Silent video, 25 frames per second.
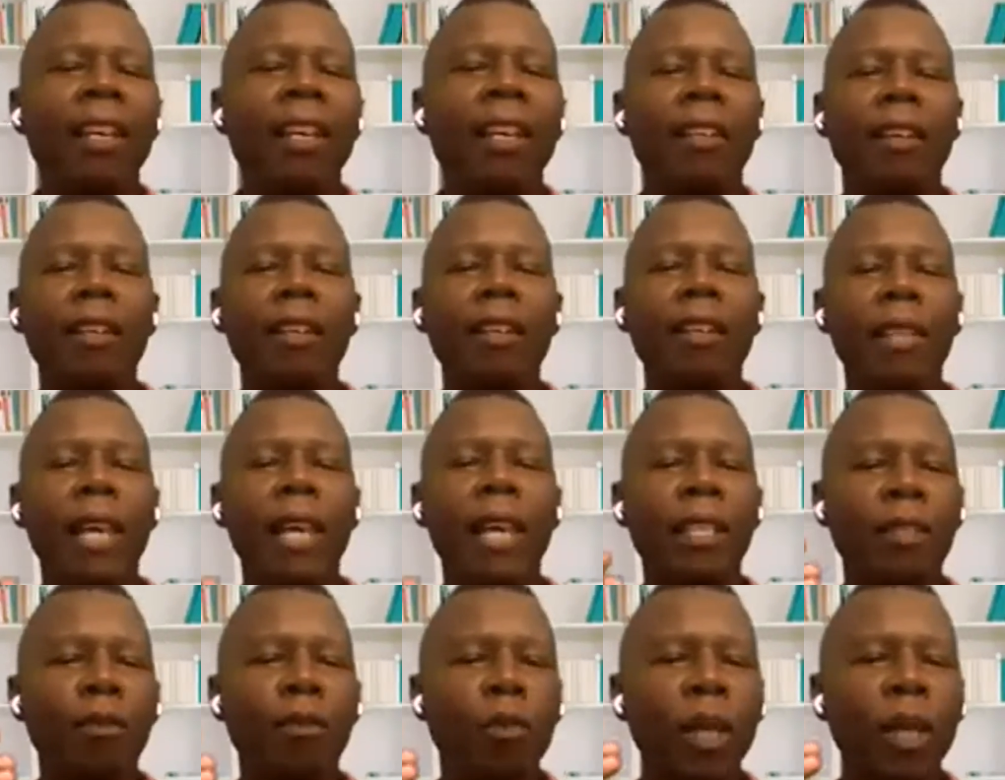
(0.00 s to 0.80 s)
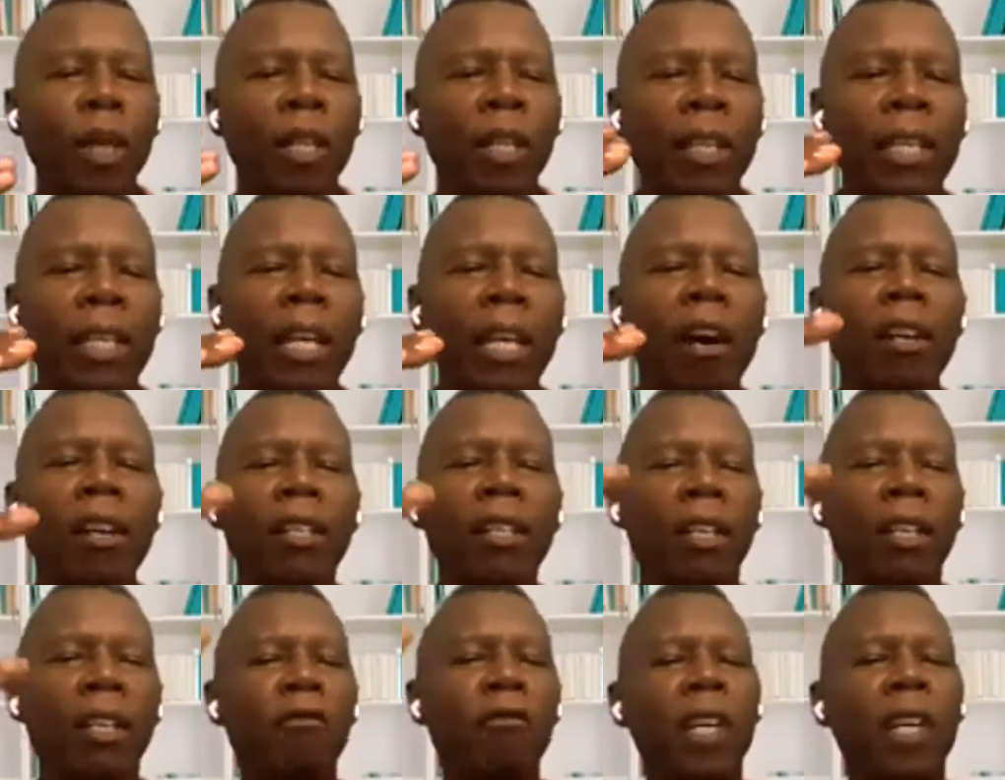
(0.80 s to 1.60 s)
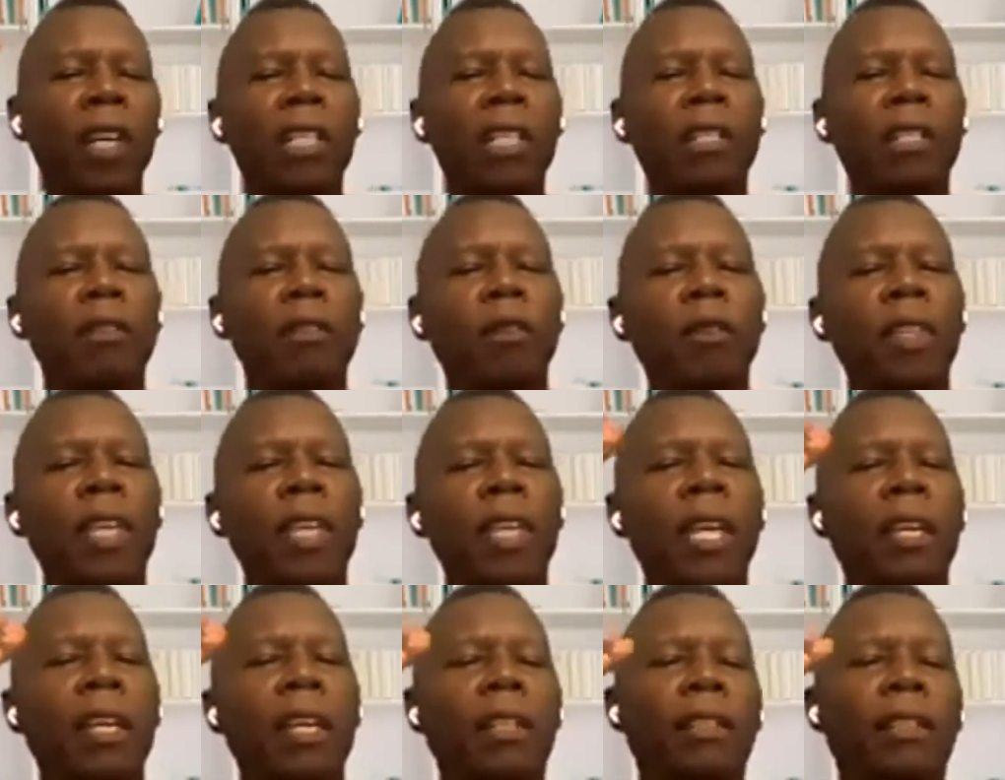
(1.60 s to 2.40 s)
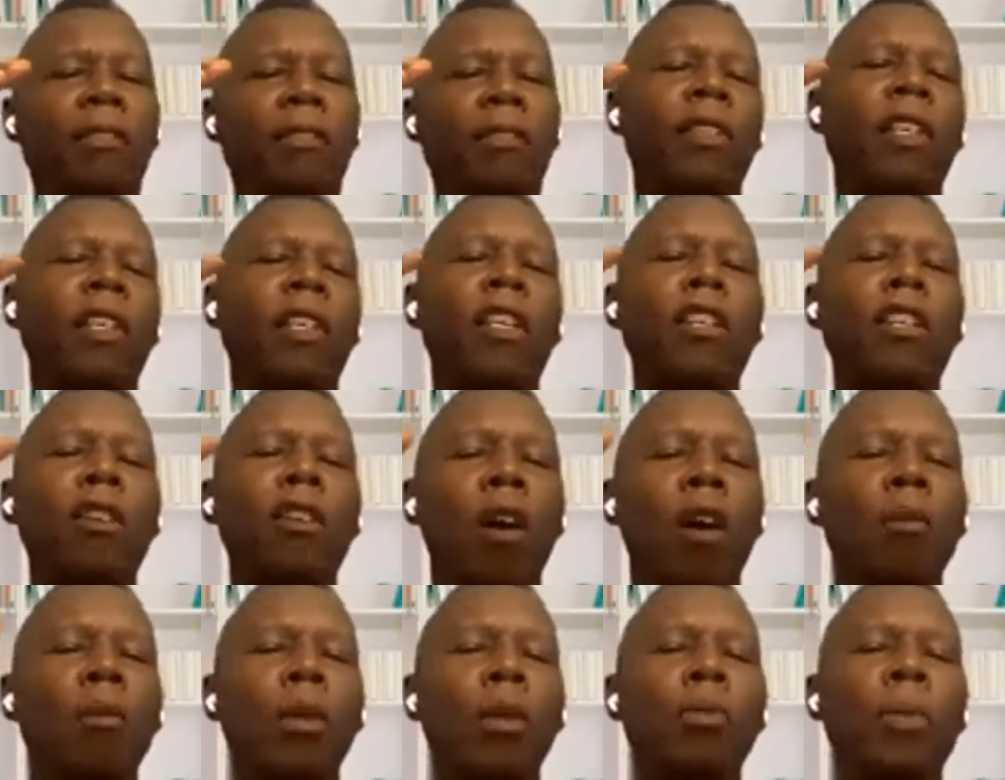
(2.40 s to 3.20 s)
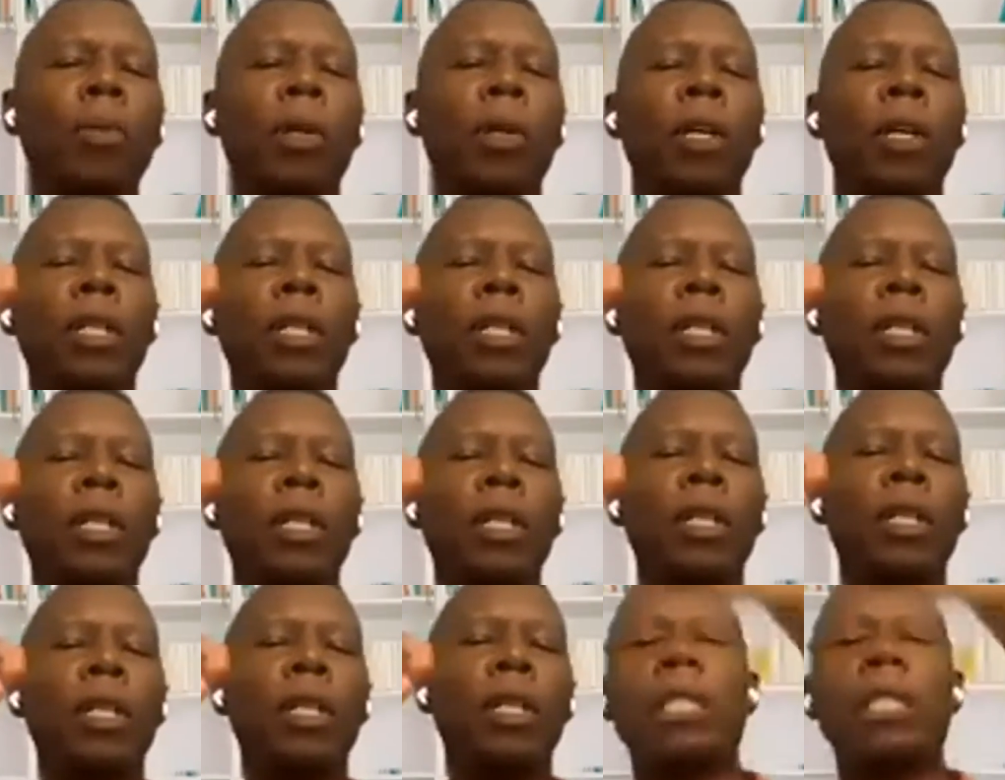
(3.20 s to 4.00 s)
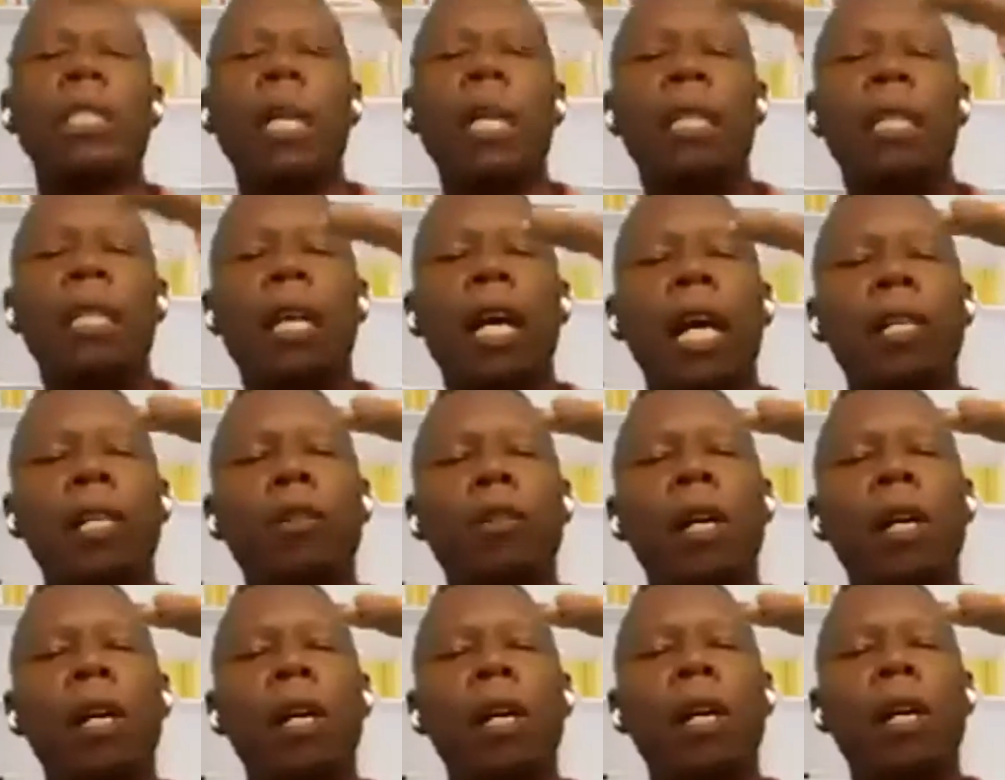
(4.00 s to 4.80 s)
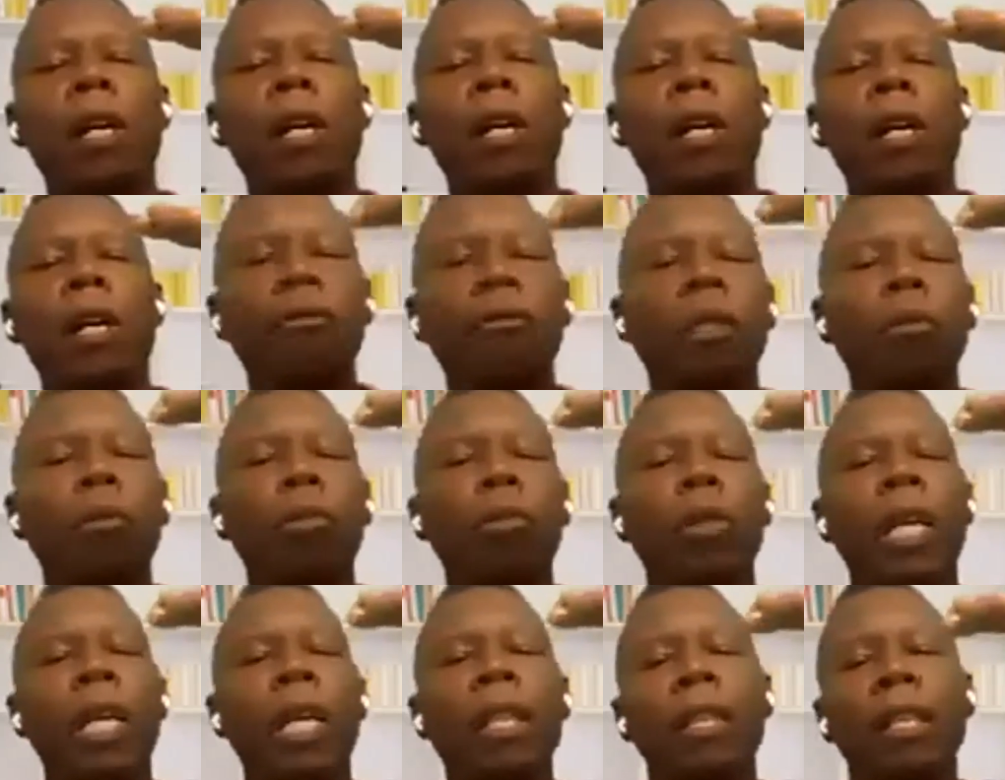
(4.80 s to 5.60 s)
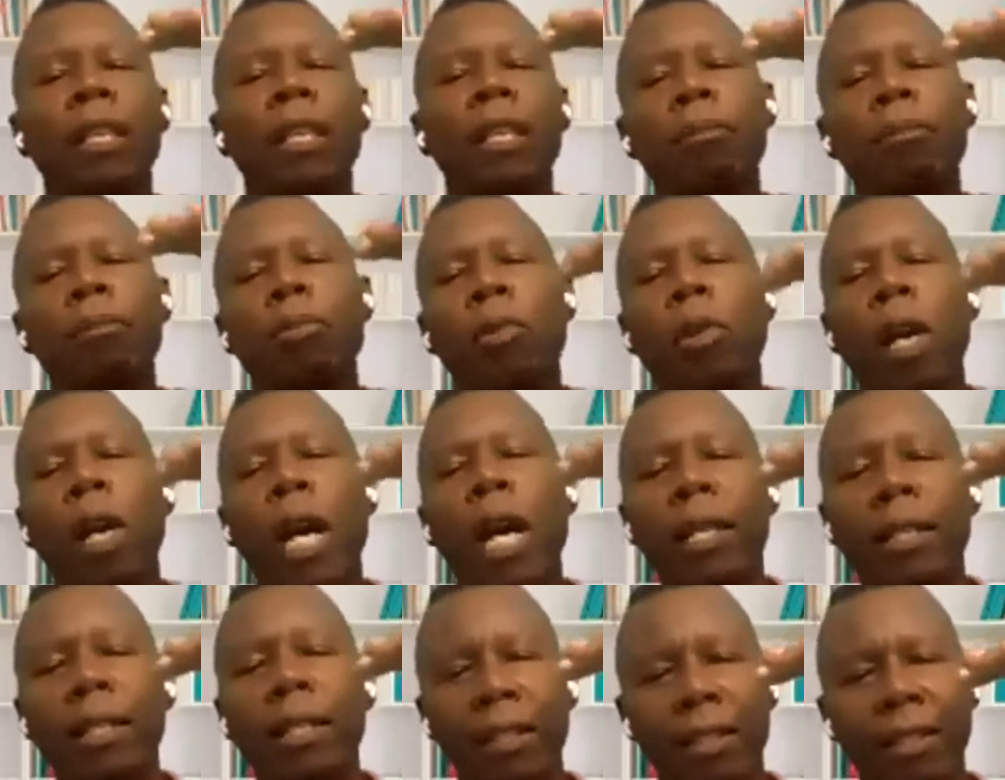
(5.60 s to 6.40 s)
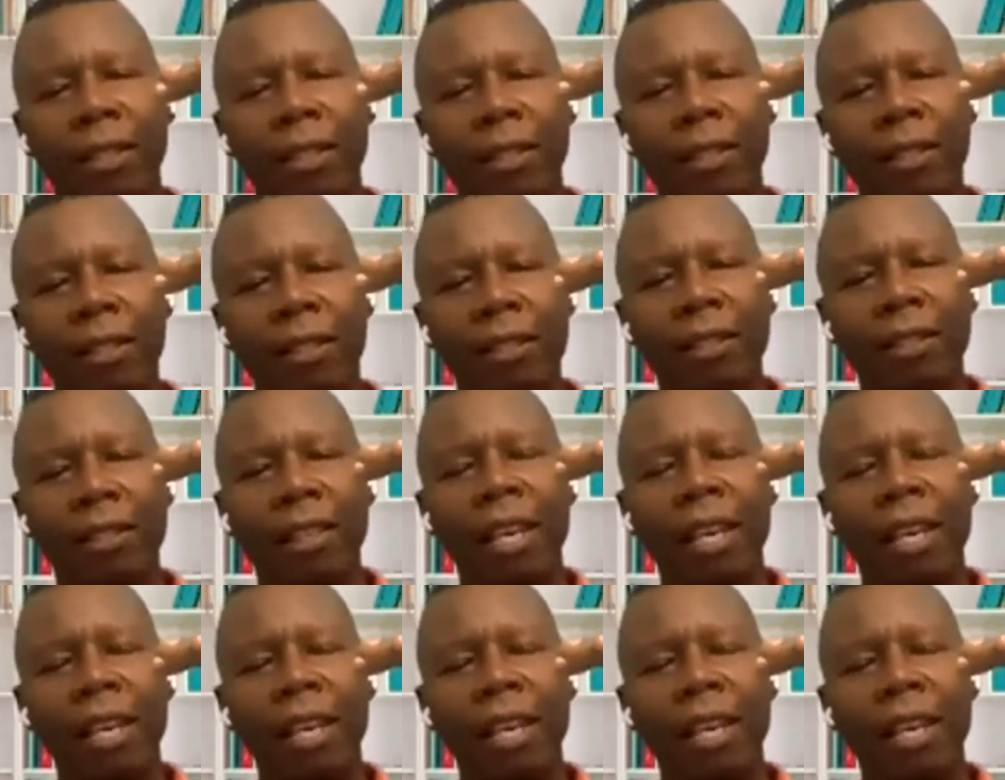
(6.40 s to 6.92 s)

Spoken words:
Because that's one of the unconventional things. The normal person will say, Nigel, I'm comfortable at this price.